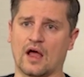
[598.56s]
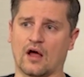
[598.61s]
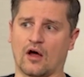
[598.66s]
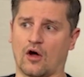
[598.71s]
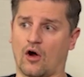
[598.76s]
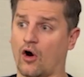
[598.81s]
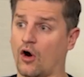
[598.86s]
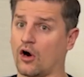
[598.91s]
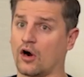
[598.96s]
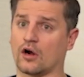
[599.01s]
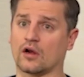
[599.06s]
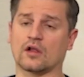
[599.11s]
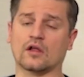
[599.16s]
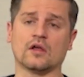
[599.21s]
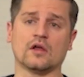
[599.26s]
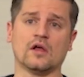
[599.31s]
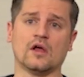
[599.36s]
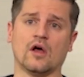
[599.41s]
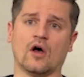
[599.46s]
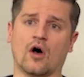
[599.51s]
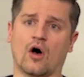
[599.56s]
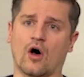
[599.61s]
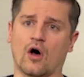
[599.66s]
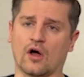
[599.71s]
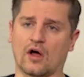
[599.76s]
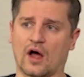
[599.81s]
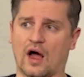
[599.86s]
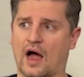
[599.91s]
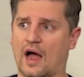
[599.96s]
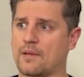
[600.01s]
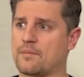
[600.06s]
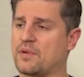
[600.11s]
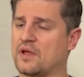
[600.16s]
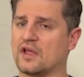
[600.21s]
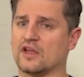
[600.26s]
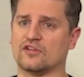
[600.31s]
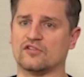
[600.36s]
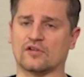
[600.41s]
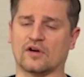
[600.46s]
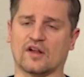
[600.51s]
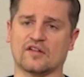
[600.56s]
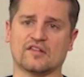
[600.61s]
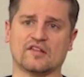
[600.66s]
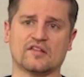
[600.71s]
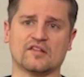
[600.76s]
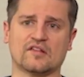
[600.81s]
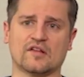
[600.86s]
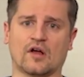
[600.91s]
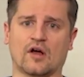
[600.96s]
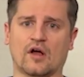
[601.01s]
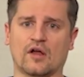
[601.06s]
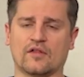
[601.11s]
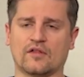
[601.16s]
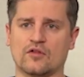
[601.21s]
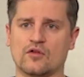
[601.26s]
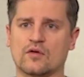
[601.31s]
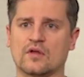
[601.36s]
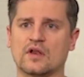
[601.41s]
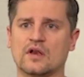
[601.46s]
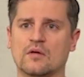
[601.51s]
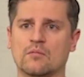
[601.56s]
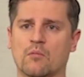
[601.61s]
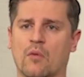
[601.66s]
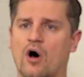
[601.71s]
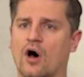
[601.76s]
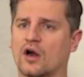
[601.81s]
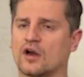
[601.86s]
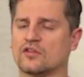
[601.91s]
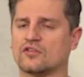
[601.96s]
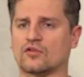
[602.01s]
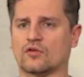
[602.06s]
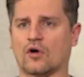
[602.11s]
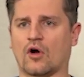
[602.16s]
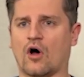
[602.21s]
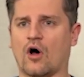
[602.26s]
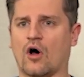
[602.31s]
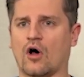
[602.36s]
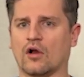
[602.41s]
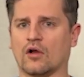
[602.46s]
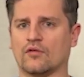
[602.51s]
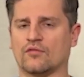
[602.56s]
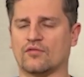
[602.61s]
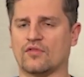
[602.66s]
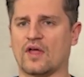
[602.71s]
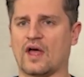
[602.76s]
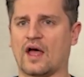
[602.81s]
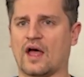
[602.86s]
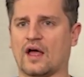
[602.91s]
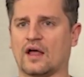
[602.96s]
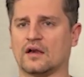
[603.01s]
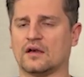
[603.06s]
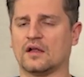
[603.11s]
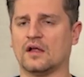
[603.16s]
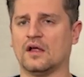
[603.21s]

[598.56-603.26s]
ARC, IP addresses. You can monitor all of that